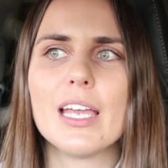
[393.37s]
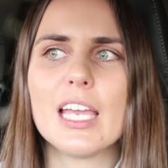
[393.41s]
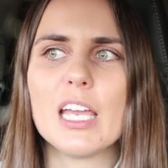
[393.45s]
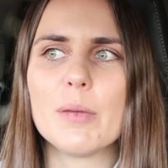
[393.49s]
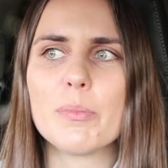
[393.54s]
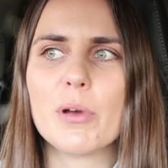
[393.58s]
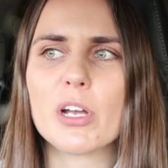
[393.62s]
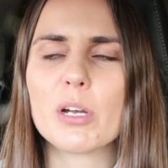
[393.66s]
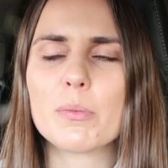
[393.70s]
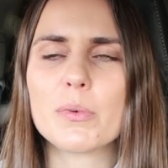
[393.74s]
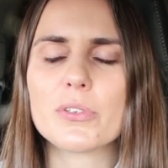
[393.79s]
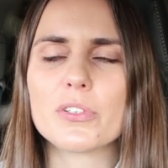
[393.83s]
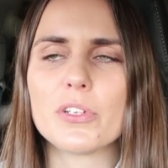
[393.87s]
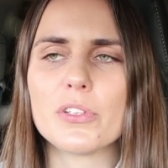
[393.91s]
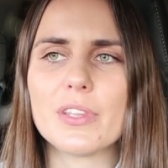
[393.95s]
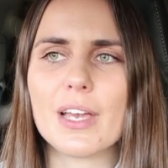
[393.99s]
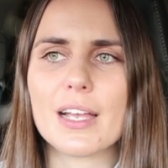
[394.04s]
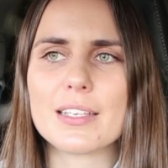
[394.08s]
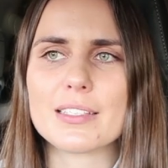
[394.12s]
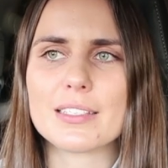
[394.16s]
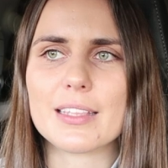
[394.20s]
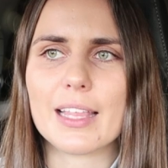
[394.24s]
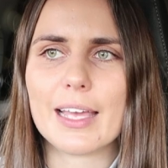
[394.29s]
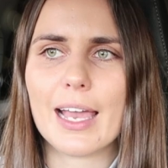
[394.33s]
In Pokemon
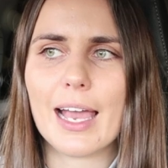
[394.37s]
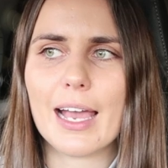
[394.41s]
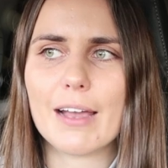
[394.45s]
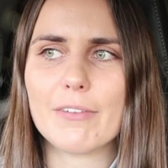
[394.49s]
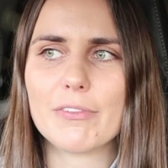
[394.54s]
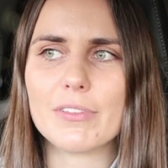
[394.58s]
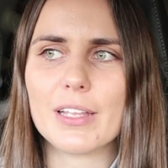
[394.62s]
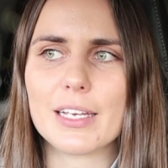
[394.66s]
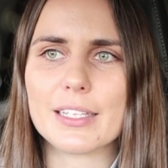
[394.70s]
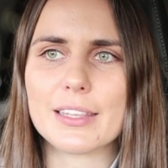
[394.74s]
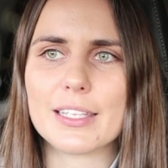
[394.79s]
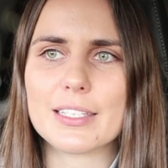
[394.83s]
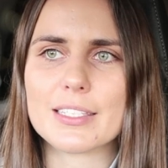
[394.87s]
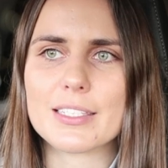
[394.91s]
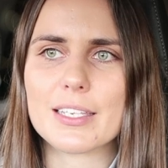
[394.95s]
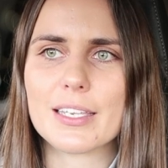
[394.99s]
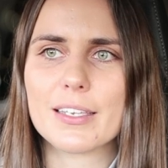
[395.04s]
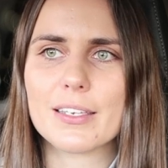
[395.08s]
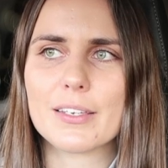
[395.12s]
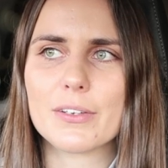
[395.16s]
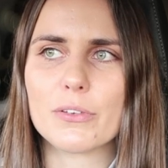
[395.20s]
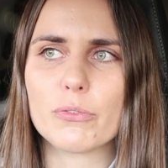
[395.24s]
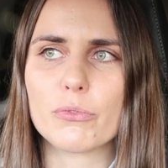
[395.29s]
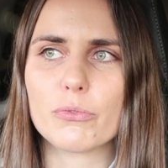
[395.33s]
2000, they have like this
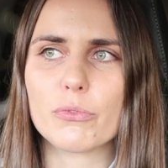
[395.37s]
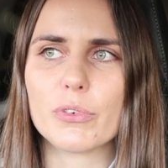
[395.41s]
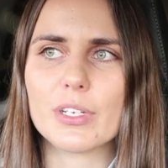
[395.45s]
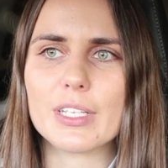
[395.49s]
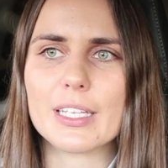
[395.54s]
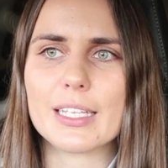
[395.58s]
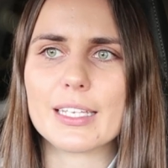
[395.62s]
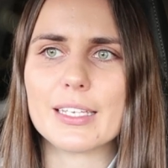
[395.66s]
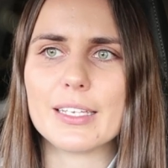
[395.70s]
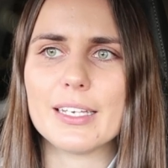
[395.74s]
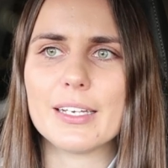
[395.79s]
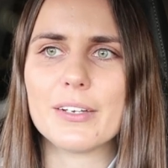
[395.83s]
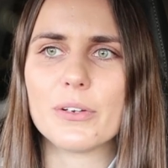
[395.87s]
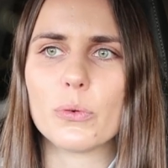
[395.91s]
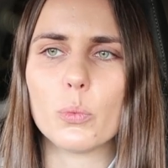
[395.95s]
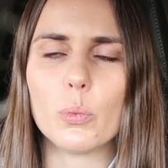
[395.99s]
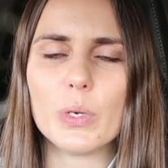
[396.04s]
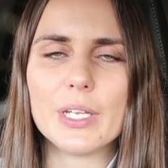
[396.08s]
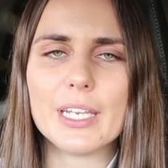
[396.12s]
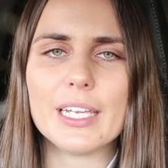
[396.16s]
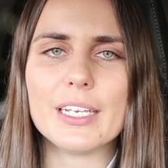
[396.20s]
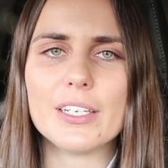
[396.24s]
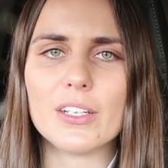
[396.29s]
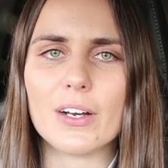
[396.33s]
really
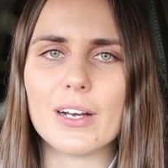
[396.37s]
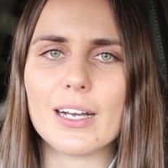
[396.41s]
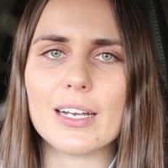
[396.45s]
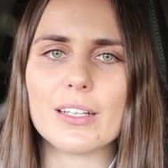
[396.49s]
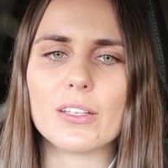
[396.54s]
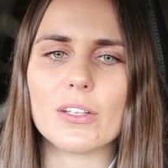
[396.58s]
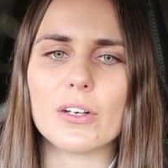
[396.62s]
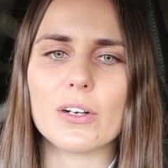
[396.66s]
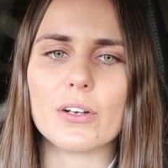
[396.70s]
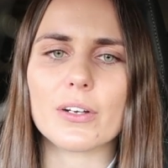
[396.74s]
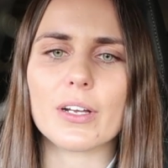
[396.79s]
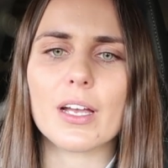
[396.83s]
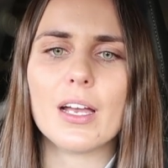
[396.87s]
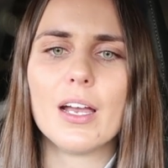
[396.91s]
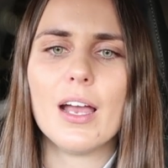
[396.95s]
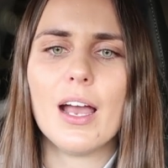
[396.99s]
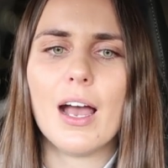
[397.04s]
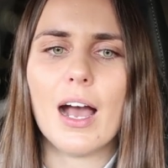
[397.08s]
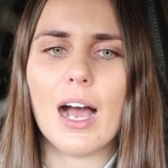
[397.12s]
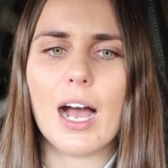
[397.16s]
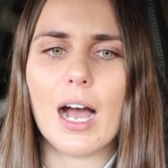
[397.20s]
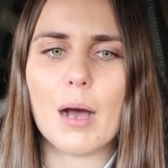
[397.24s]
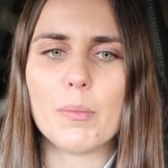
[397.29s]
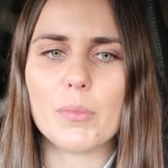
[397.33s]
witty dialogue,
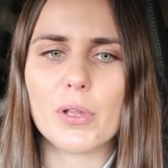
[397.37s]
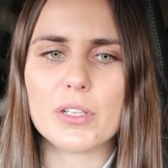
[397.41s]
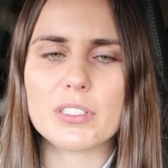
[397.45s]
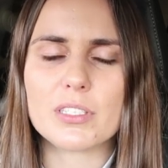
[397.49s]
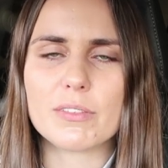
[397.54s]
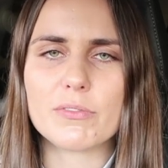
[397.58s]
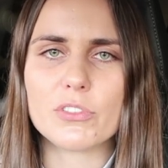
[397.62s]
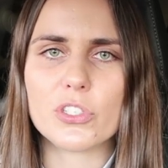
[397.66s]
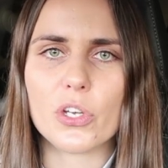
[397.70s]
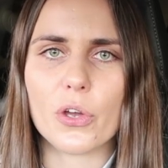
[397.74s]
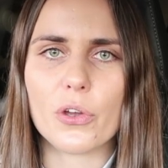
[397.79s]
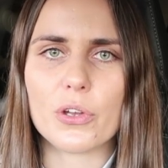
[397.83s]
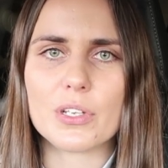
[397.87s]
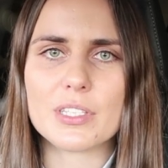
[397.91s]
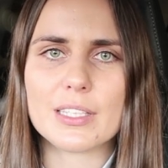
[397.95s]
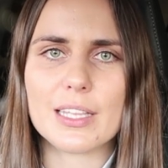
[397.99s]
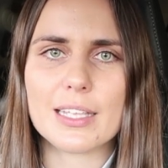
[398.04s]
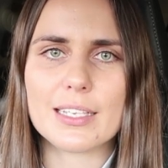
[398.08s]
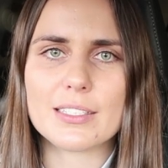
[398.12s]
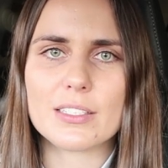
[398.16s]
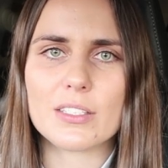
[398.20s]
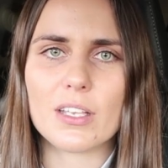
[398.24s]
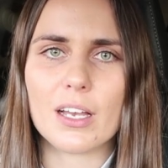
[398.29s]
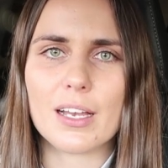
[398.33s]
lots of jokes,
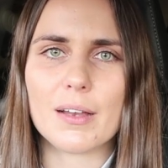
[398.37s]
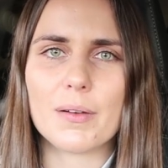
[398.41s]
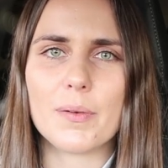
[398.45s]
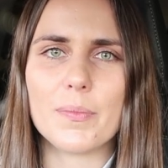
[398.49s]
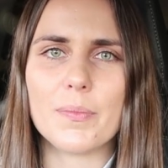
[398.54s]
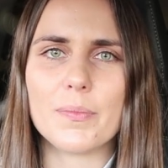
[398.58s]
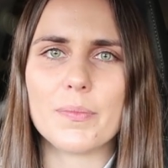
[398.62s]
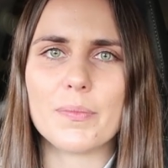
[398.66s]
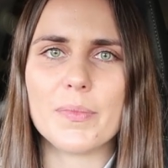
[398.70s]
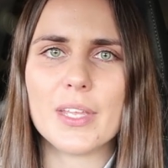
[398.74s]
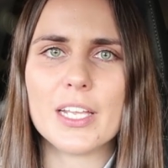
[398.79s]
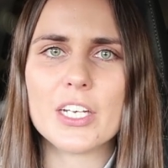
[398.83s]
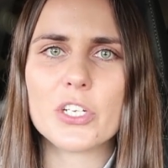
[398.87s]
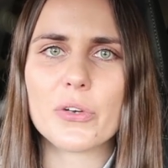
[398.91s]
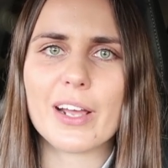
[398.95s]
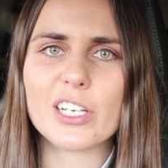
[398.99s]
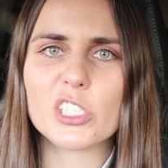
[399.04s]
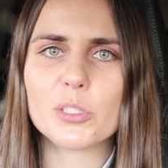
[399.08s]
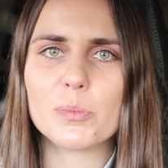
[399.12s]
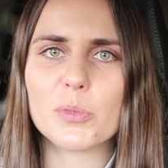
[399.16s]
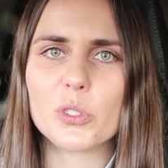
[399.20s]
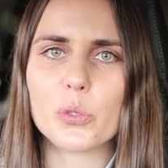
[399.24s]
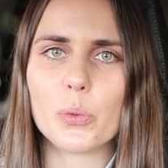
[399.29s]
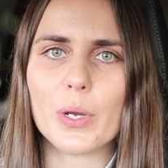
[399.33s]
and there's
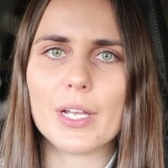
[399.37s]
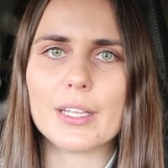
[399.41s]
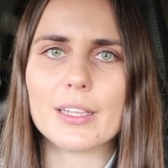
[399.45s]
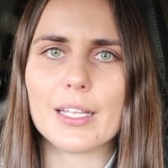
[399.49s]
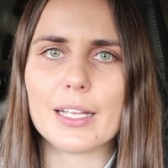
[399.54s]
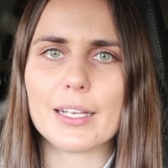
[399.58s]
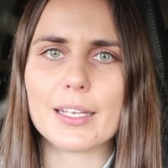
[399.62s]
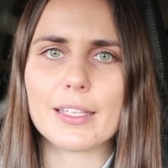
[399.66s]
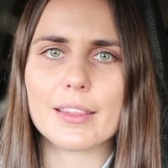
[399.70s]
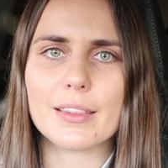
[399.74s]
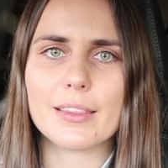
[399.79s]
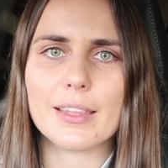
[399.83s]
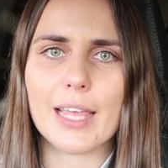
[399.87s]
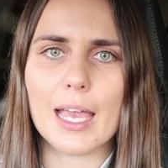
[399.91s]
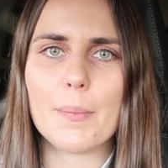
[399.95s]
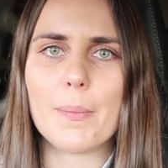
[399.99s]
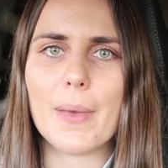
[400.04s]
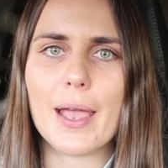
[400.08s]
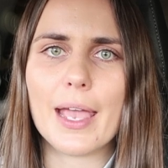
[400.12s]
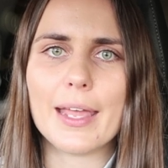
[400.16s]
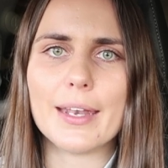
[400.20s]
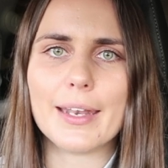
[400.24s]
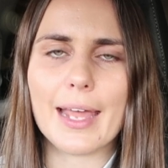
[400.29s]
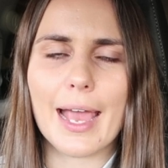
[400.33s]
interaction between like
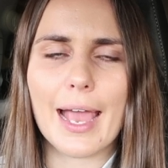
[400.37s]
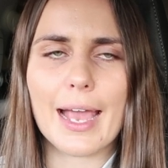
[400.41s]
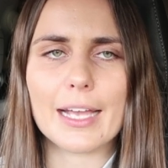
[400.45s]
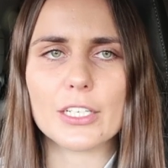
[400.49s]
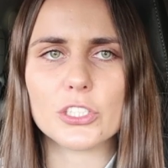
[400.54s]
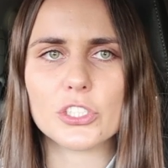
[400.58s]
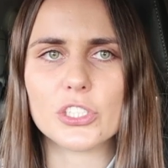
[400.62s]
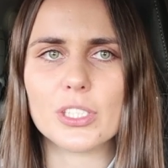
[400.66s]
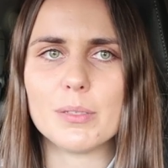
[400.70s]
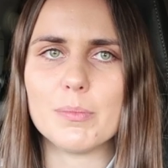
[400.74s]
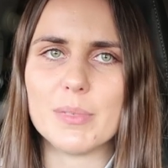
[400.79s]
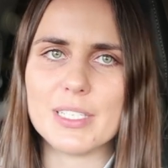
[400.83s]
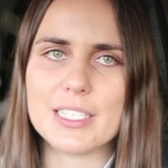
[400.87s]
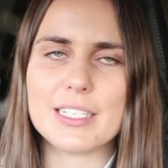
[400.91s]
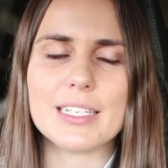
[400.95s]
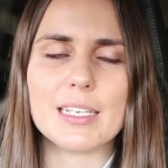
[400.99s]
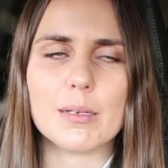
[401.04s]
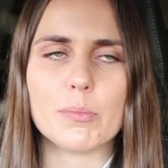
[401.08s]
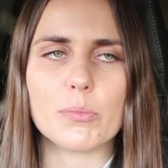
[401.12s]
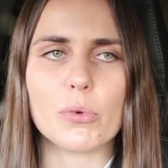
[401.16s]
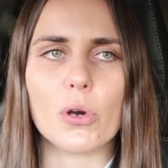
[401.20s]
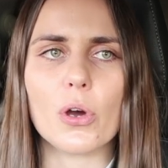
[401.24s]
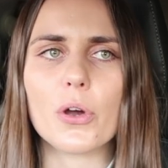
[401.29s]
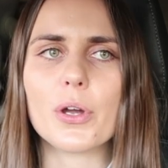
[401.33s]
them and Ash and
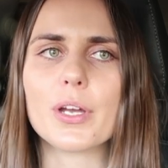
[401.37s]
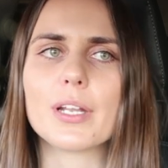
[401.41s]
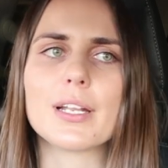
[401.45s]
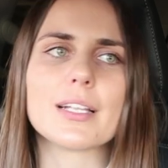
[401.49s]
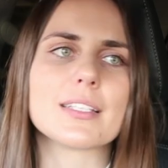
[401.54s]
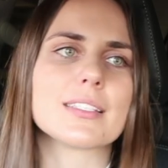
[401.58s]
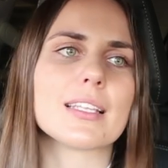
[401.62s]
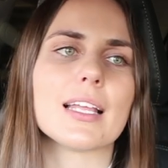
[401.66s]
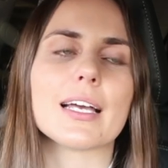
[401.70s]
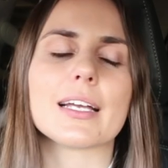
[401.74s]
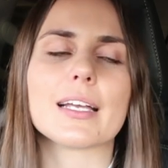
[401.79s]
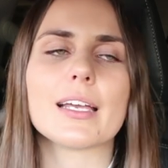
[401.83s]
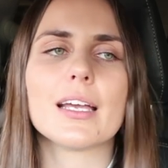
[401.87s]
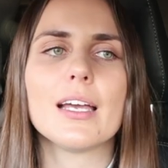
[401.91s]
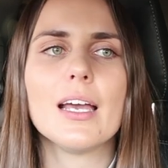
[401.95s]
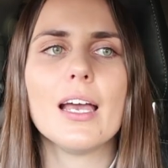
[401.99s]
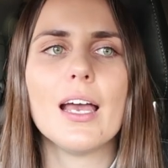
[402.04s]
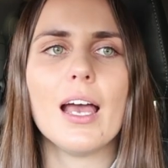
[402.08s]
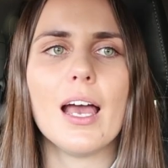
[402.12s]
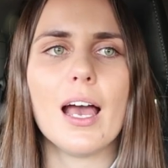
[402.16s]
Misty and Brock, and it's like